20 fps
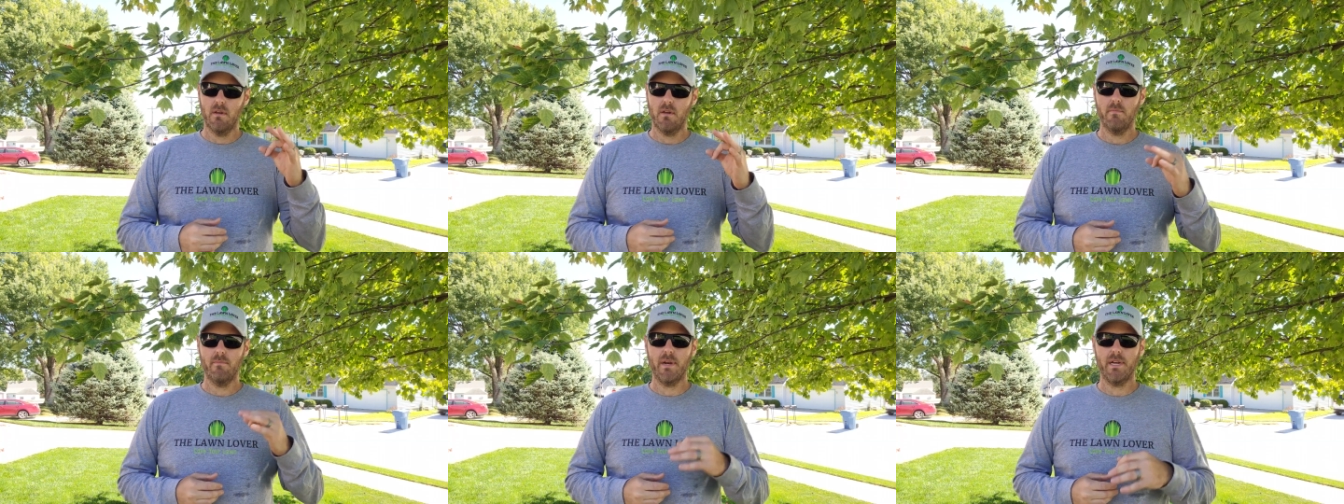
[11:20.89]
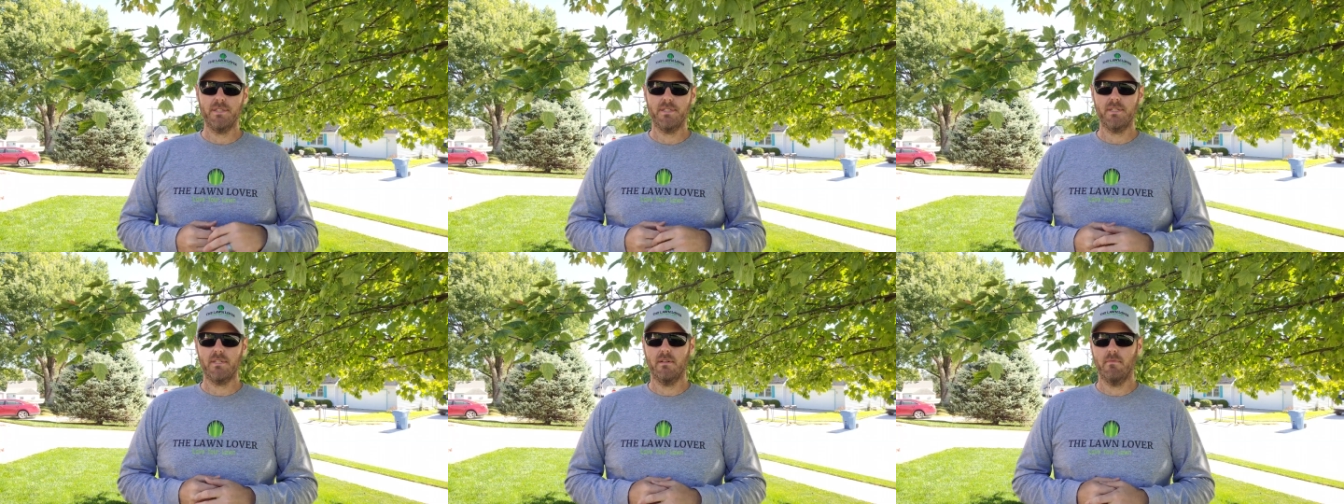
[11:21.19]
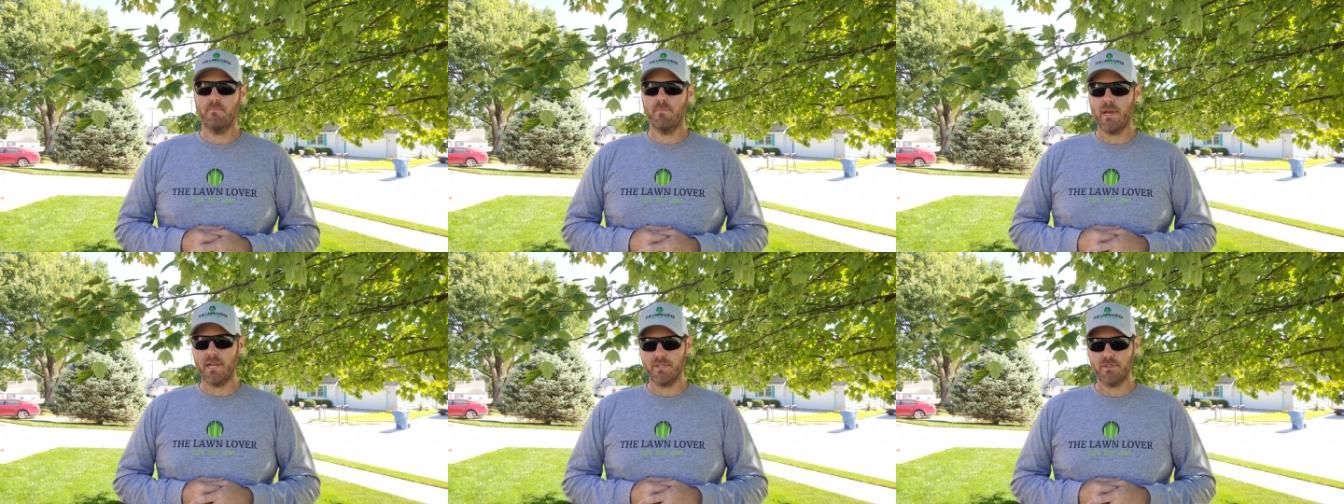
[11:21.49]

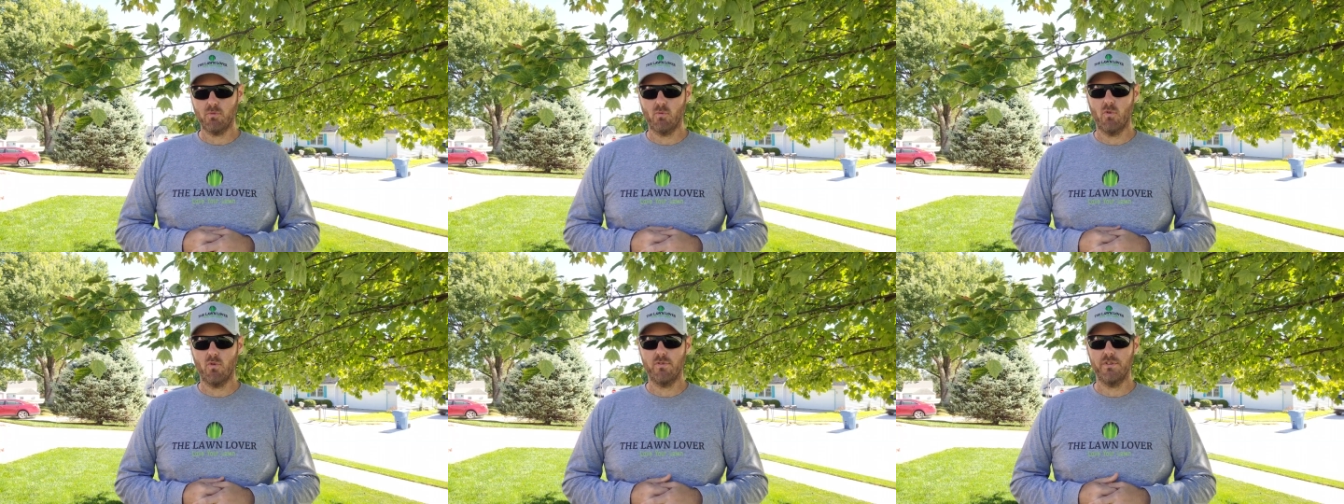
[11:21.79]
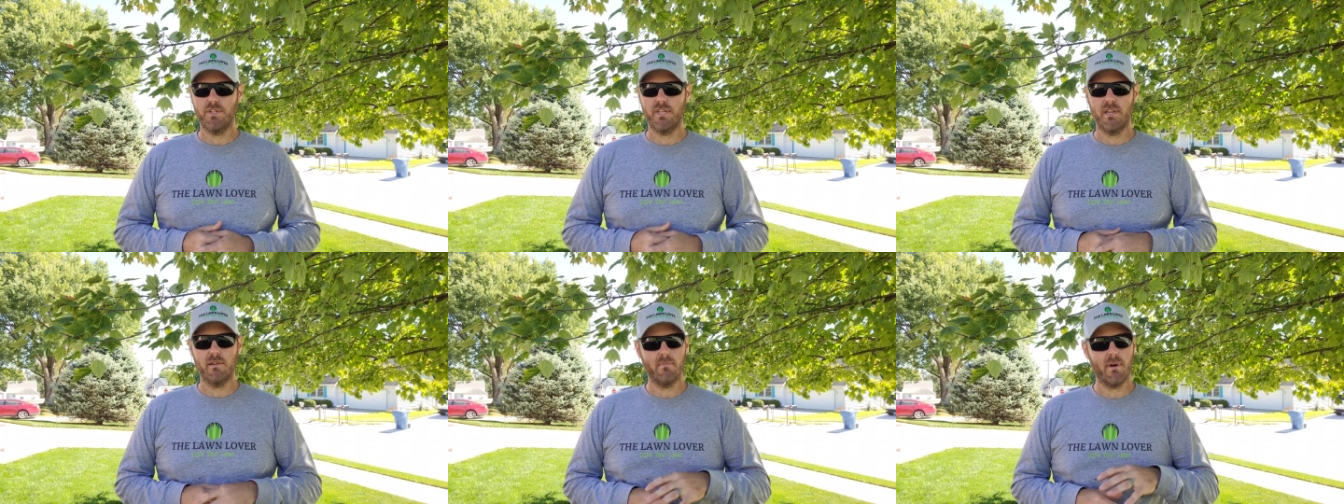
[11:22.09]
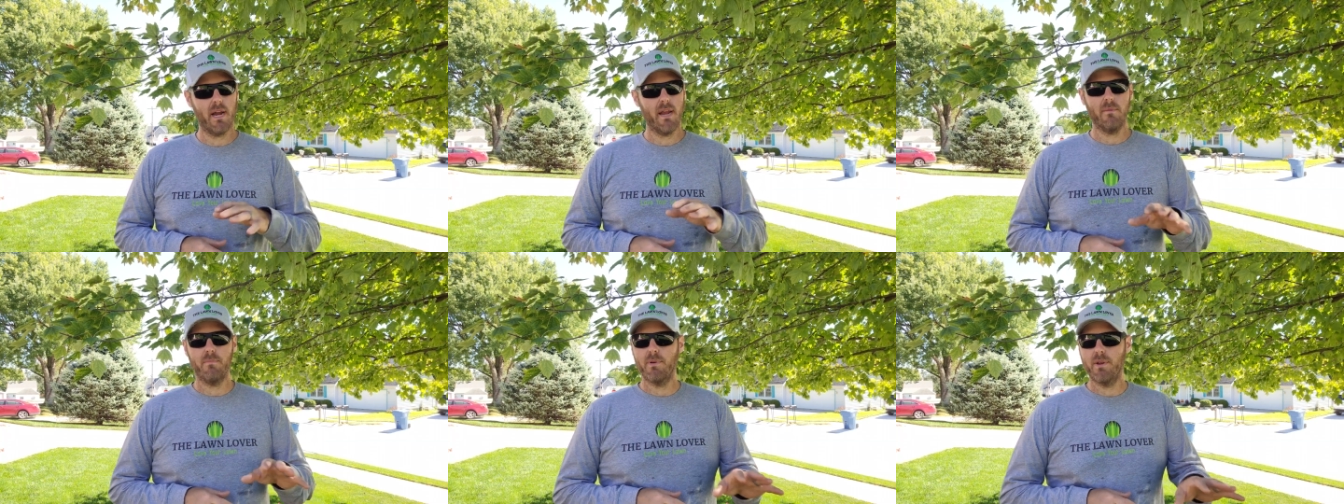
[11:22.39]
Best warranty in
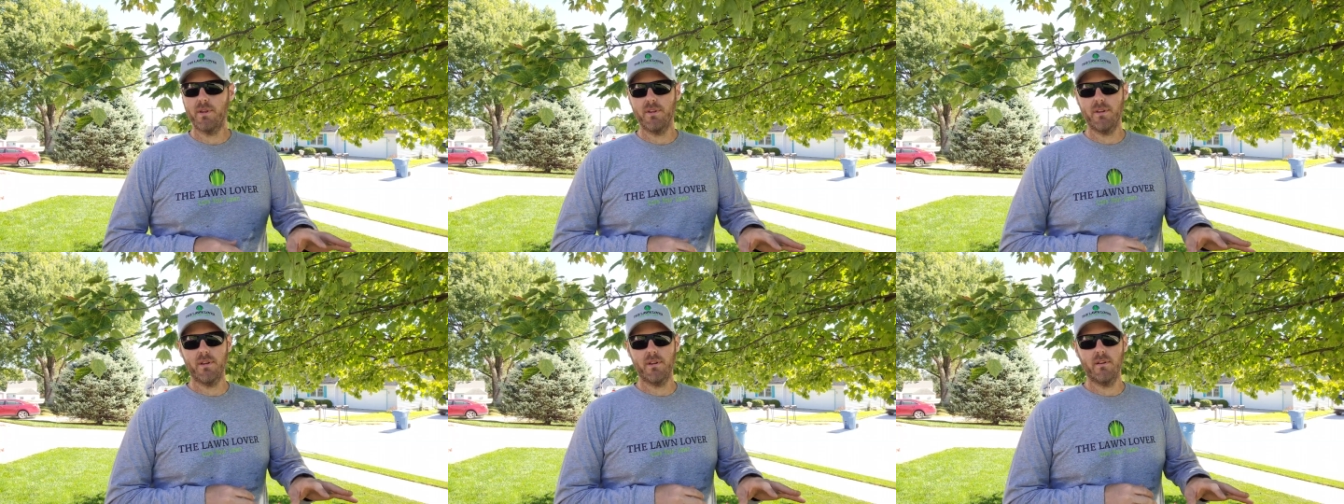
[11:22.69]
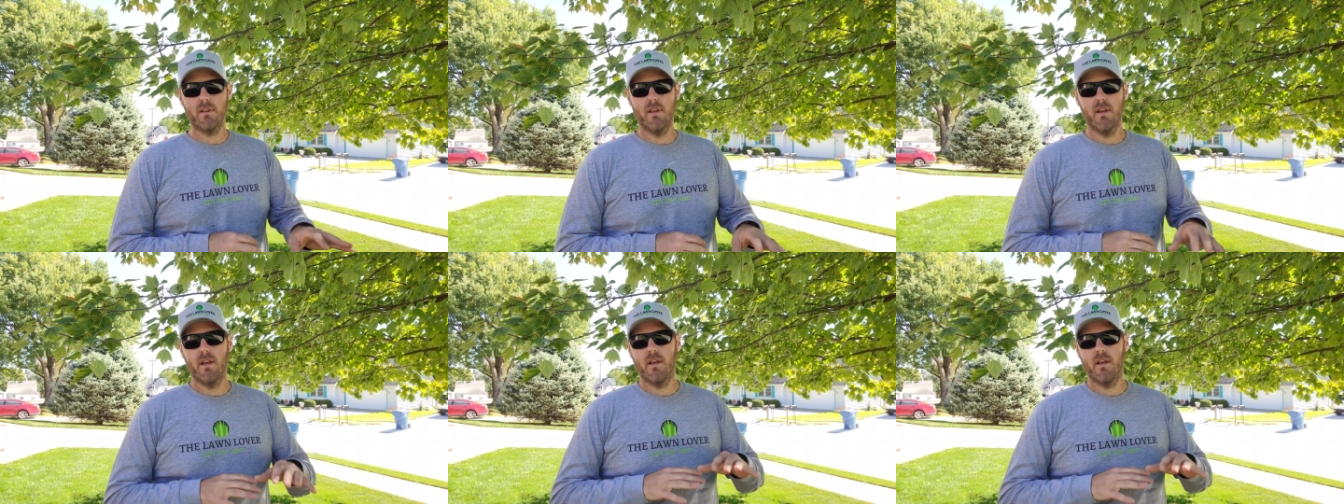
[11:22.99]
my opinion